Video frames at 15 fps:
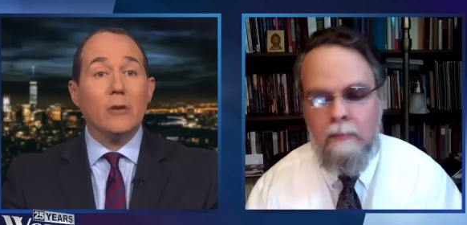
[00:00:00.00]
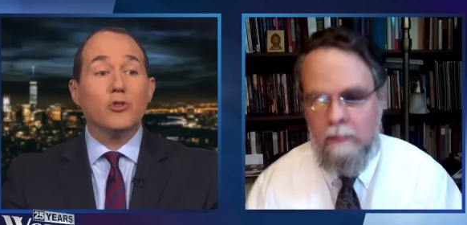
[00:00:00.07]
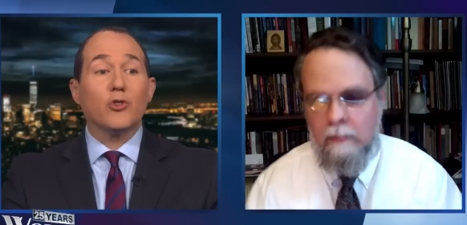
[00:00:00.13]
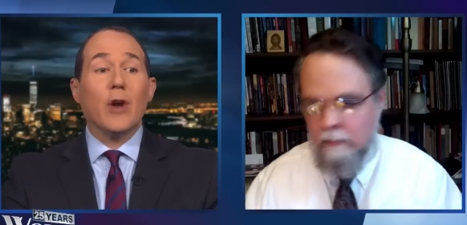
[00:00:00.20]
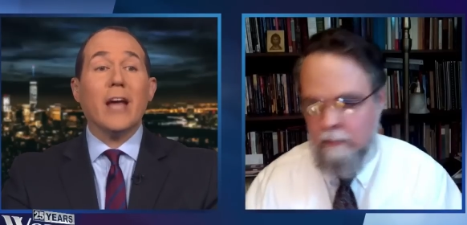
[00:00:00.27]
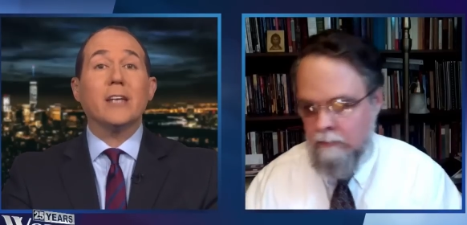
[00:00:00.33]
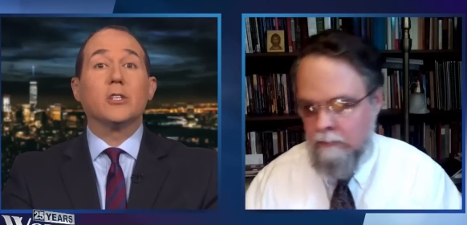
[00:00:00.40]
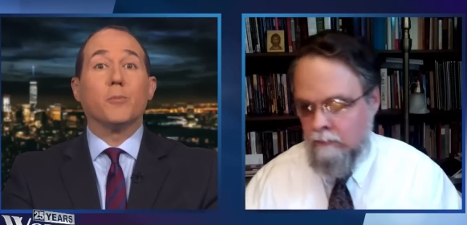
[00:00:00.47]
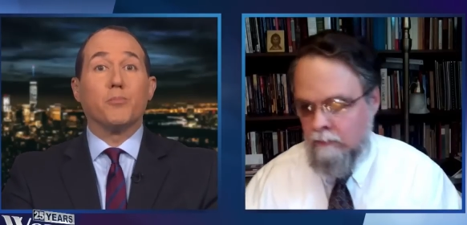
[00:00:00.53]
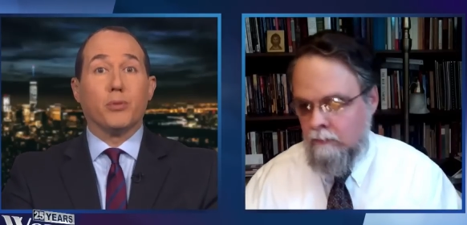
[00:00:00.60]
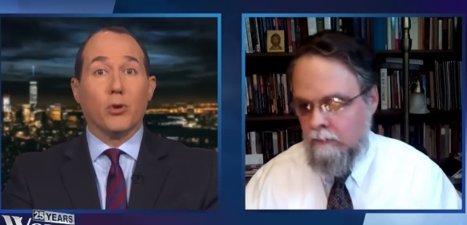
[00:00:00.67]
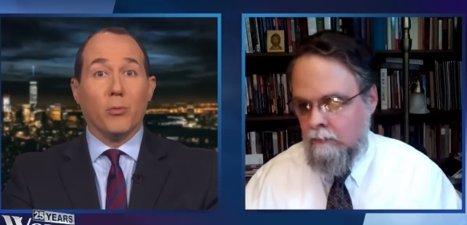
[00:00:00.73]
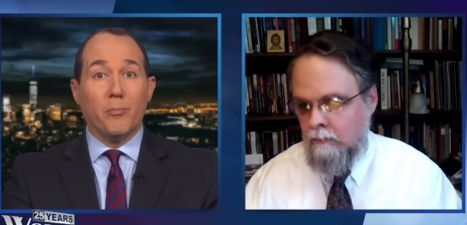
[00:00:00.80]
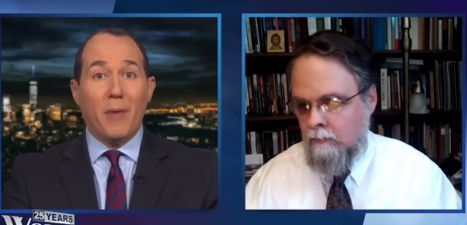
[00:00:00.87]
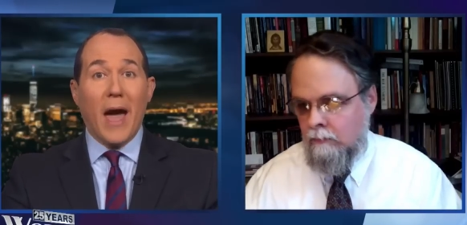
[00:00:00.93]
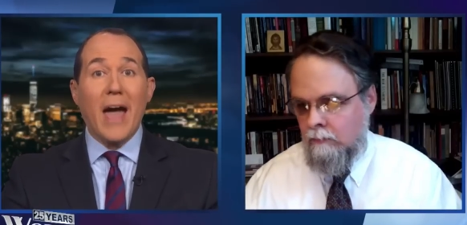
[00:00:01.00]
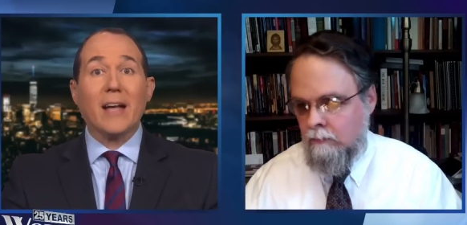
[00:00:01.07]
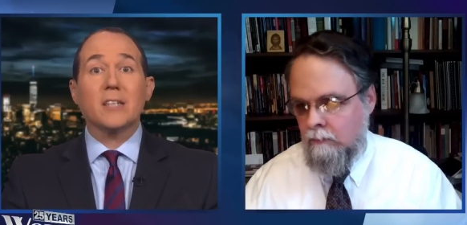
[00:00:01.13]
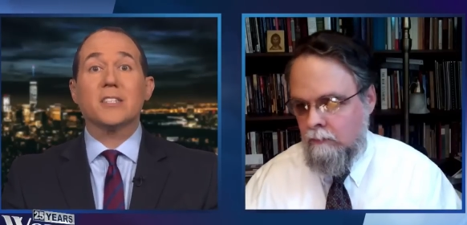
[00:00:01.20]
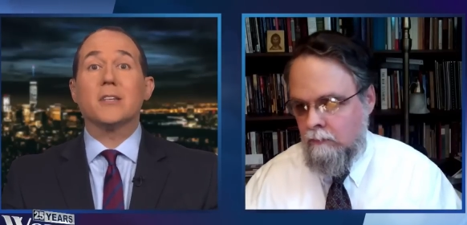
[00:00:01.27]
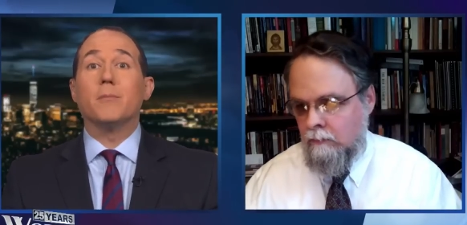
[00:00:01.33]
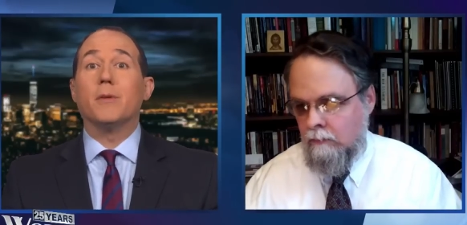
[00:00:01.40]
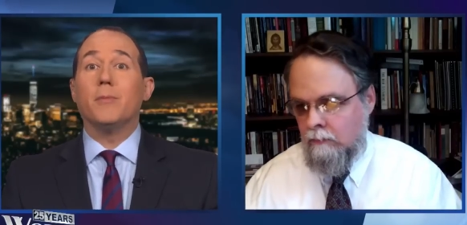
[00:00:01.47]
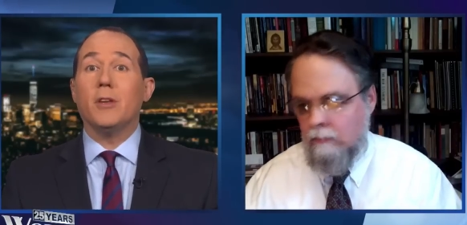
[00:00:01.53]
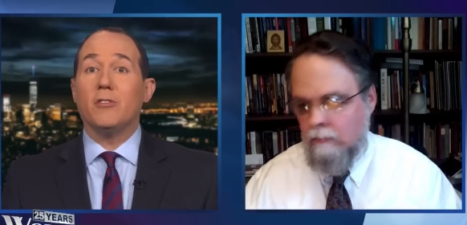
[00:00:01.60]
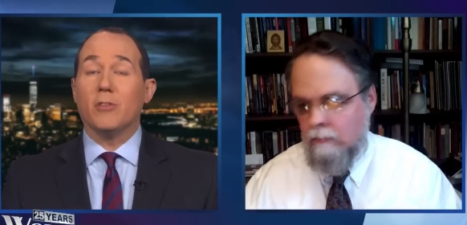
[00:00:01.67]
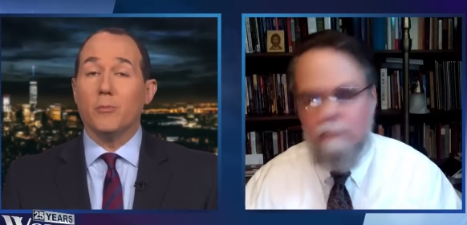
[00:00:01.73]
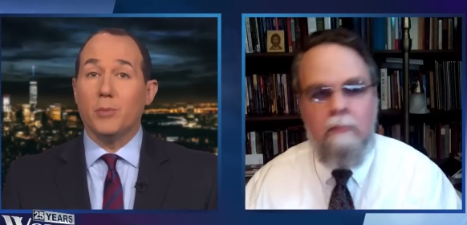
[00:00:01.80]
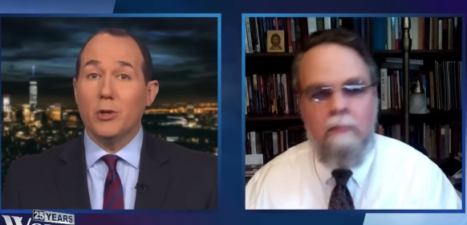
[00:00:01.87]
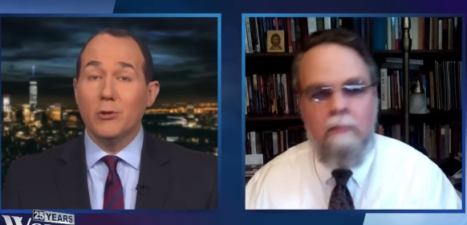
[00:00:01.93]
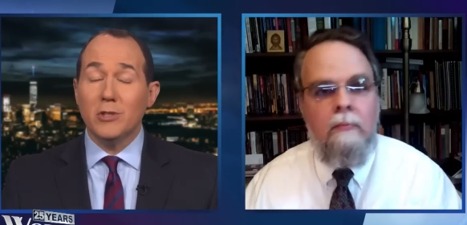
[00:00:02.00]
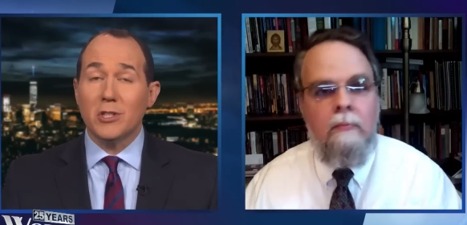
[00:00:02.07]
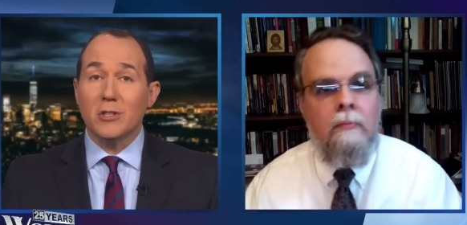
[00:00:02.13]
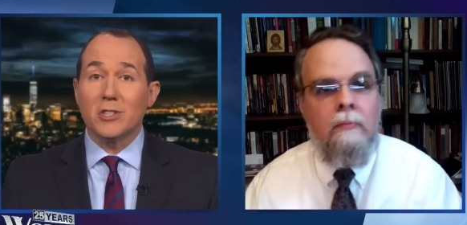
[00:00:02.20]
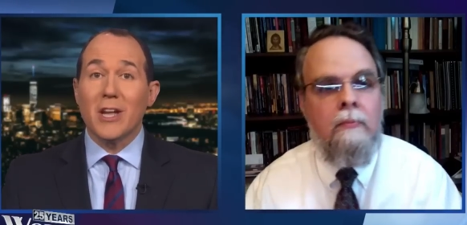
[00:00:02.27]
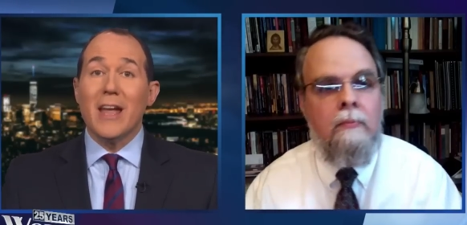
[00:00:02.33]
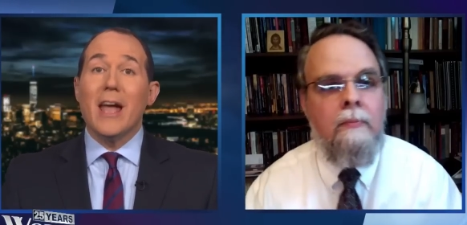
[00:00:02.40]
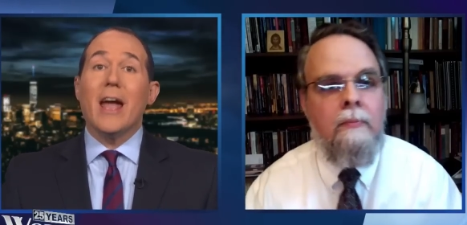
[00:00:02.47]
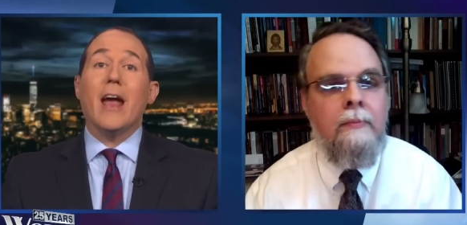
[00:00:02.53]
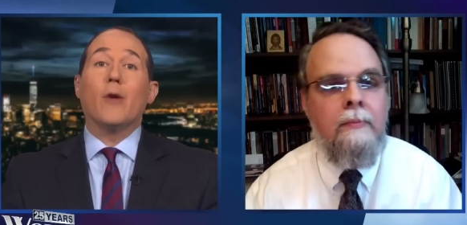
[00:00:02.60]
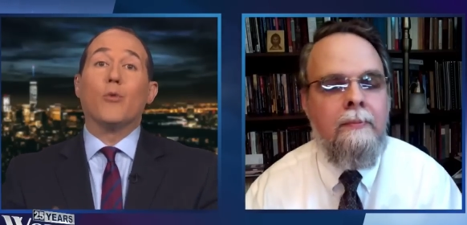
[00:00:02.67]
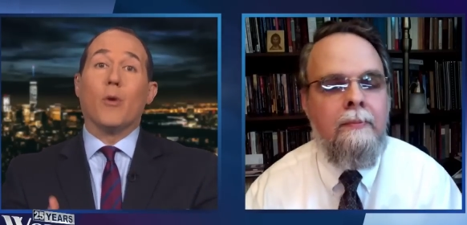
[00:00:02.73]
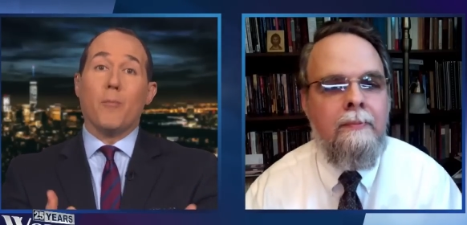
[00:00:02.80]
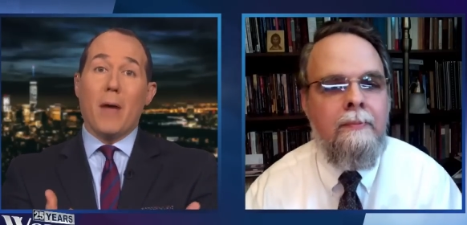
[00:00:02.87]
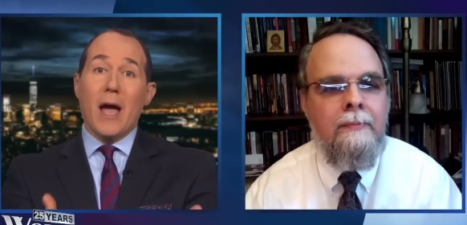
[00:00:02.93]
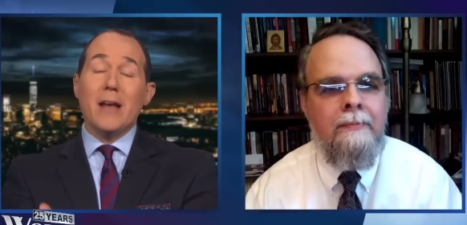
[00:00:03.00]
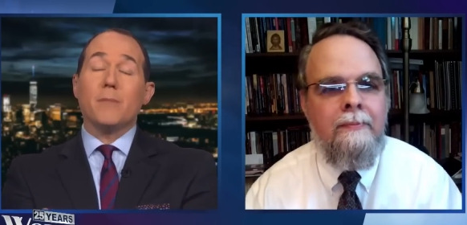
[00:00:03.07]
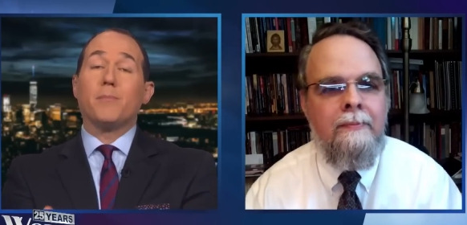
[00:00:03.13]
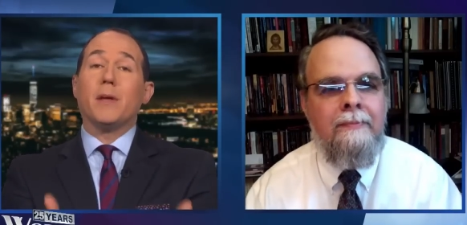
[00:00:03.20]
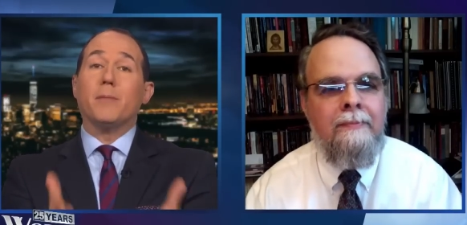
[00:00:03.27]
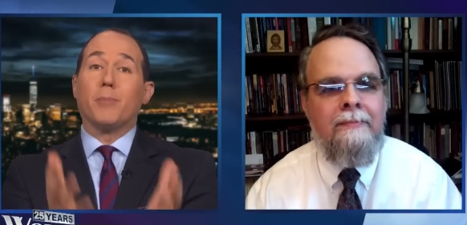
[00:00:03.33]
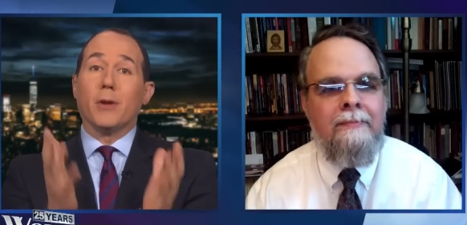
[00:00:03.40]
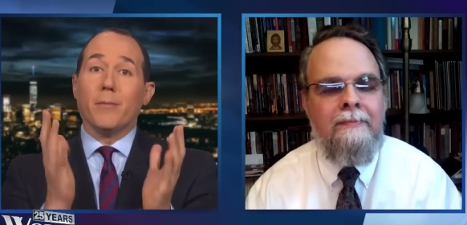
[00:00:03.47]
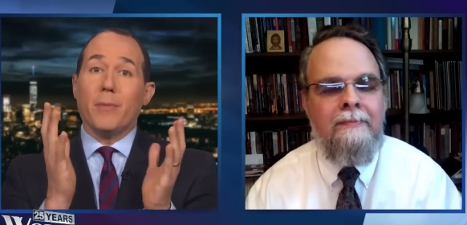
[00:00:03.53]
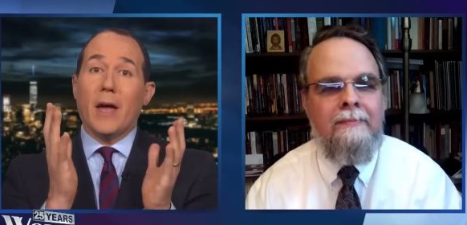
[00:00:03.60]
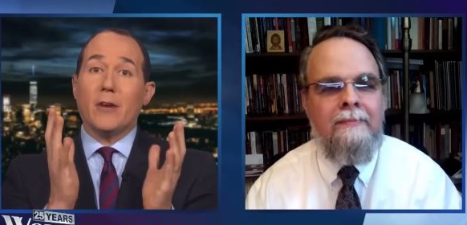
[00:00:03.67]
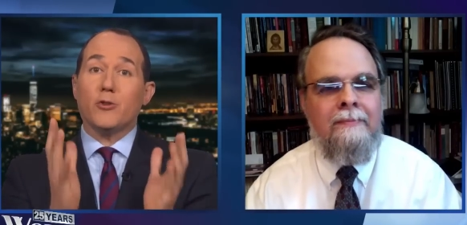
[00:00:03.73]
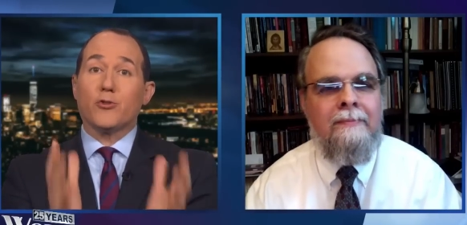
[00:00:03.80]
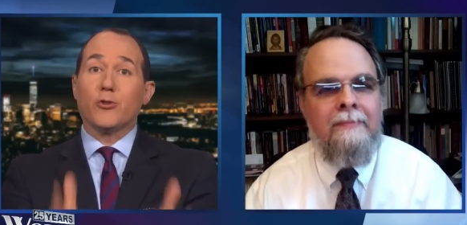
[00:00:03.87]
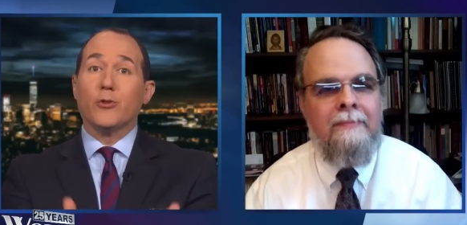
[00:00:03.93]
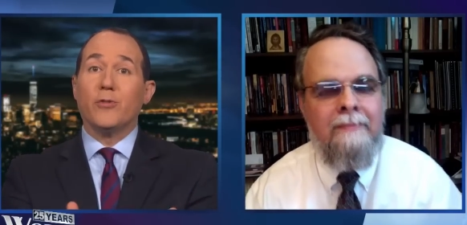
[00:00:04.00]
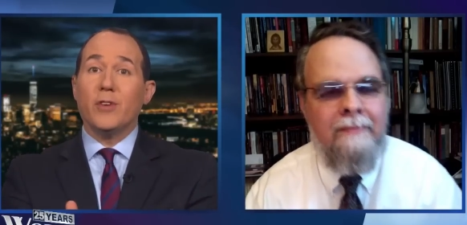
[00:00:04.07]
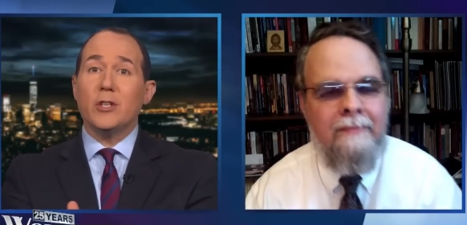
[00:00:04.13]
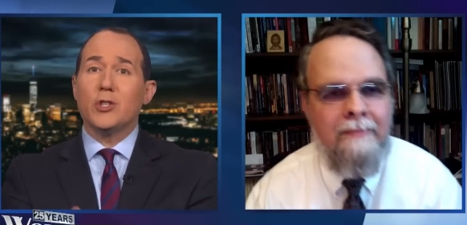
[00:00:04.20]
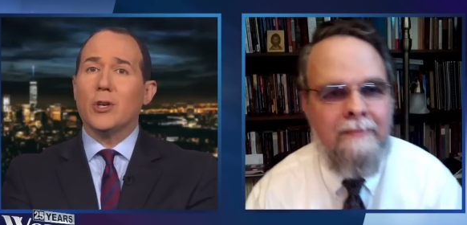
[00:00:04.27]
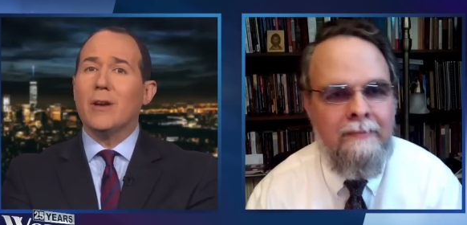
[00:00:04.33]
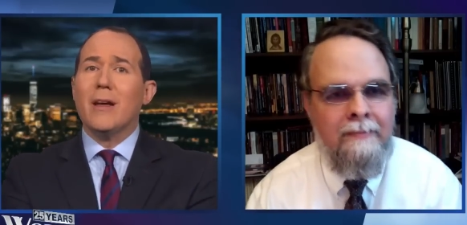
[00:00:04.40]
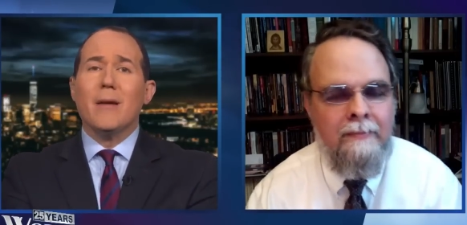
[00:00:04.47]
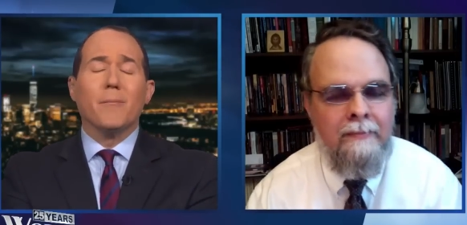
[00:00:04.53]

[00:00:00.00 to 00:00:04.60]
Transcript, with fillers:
Speaker 1: trying to pull back some of these abuses and remind people of that true vision.